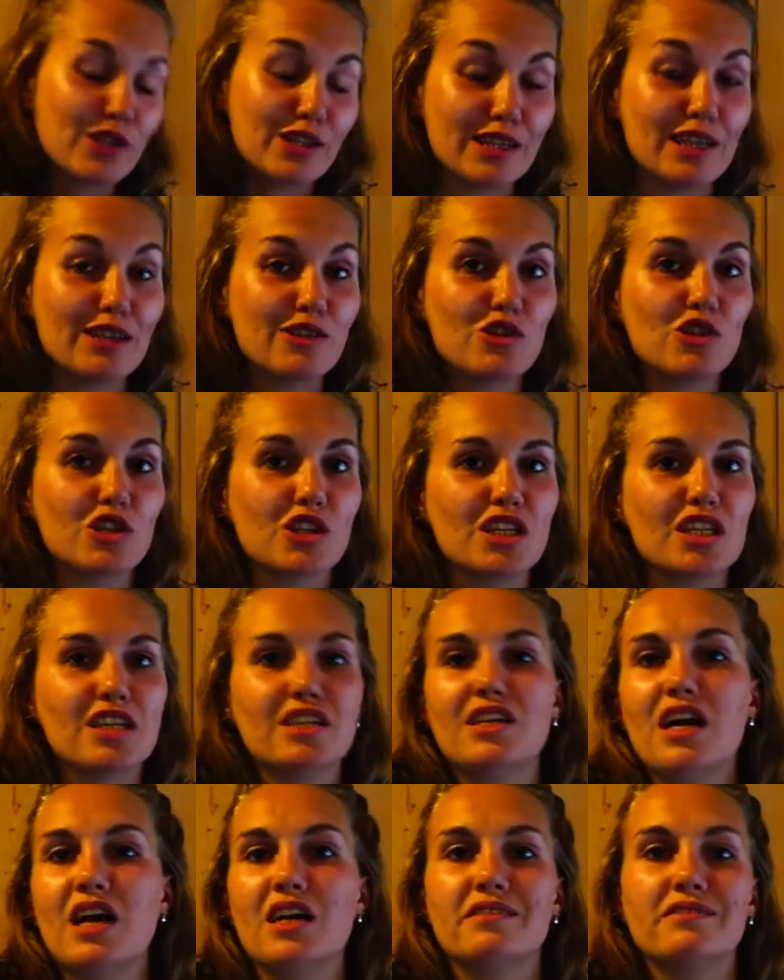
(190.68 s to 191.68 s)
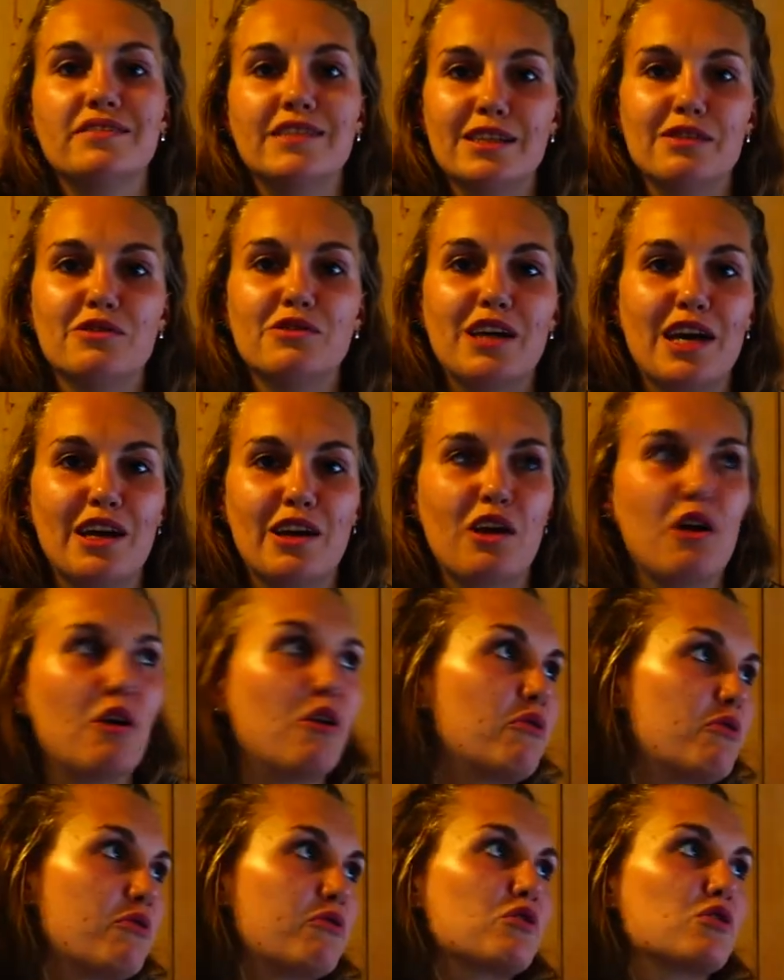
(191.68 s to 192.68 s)
since she did, I didn't take it
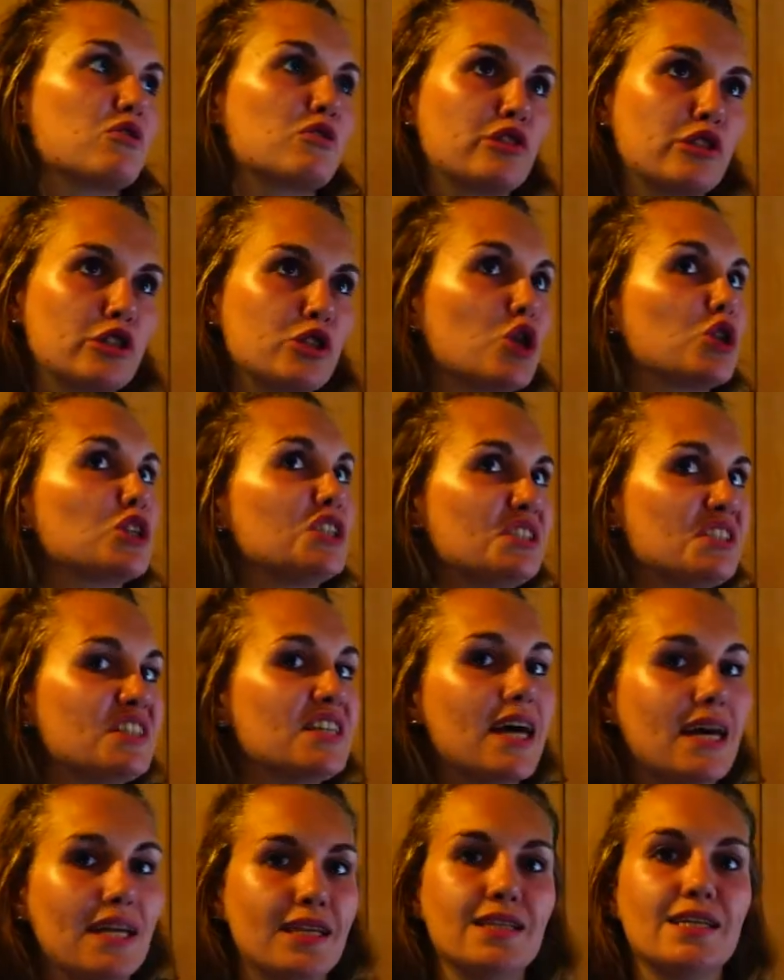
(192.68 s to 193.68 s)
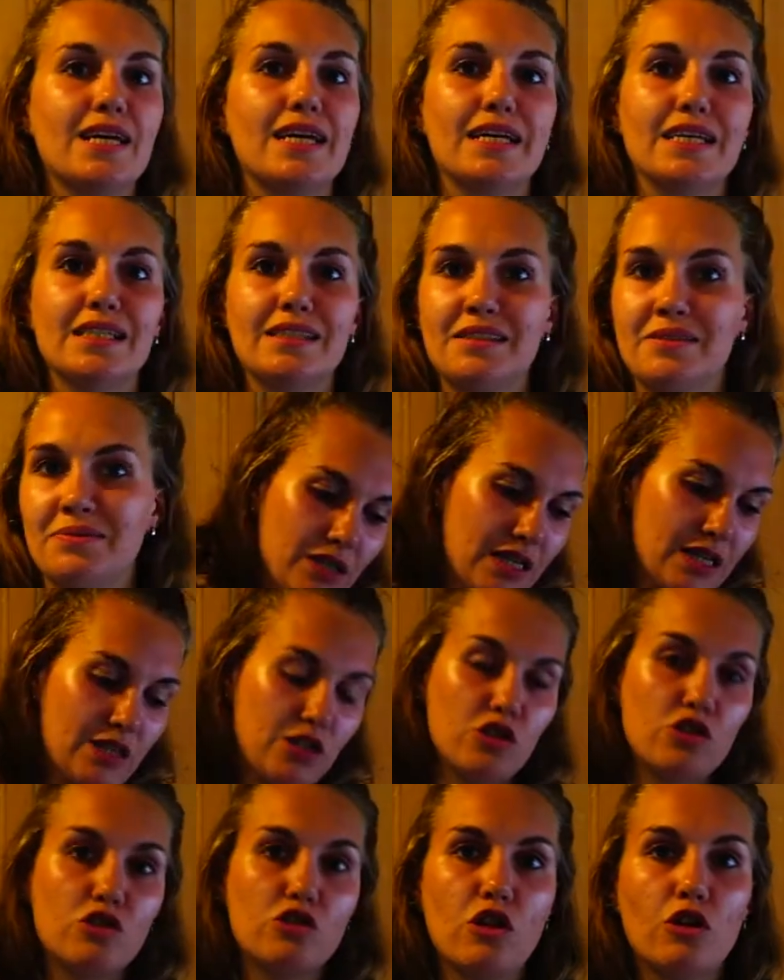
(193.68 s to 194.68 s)
off for a solid 10 days. It's
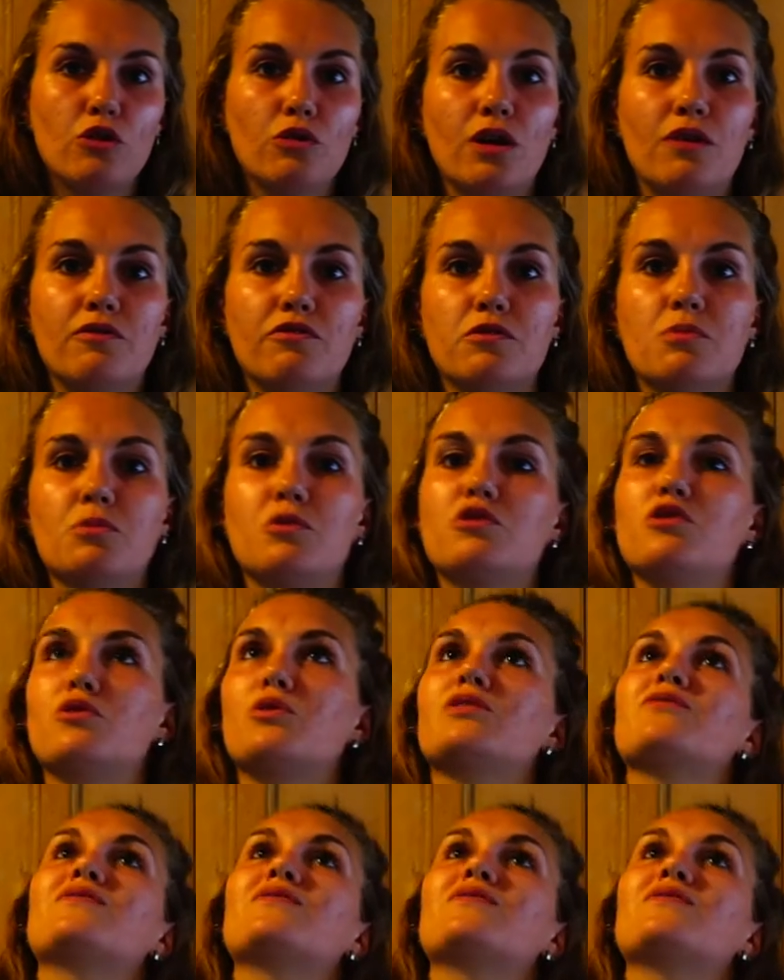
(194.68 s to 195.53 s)
so comfortable, so it's